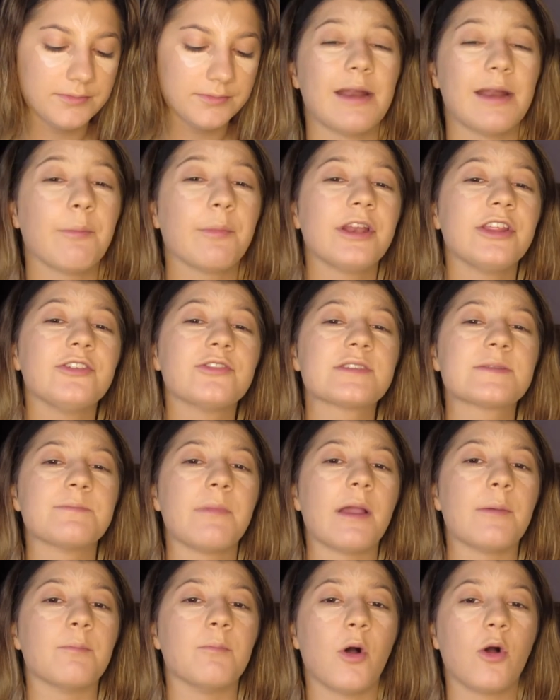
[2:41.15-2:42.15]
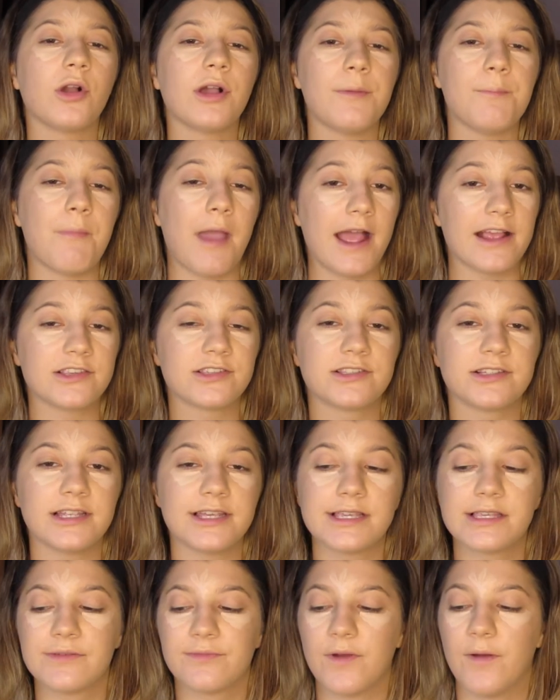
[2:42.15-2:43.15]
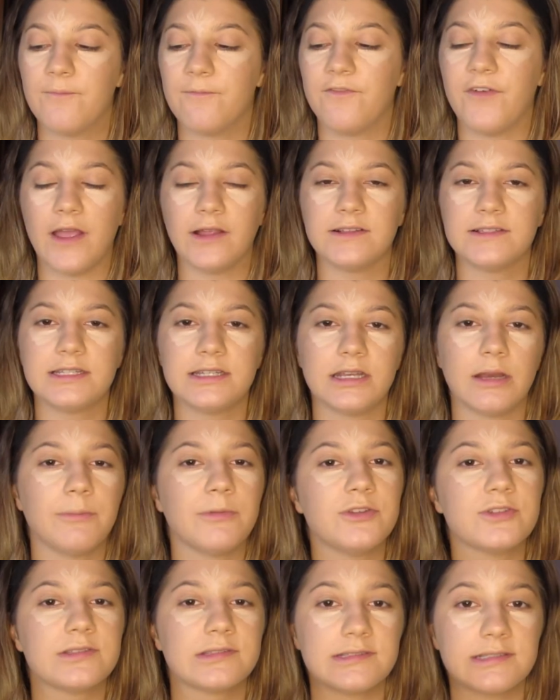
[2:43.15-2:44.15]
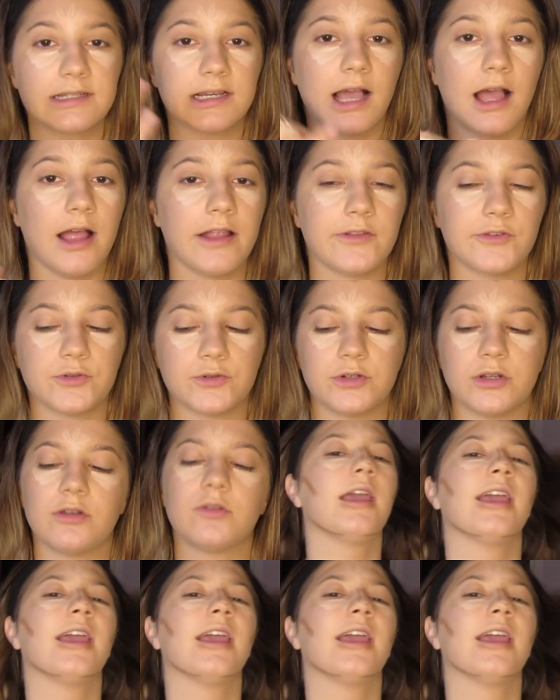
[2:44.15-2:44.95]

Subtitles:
I'm gonna use my Mocha Matchsticks from Fenty, and I'm gonna use it to contour.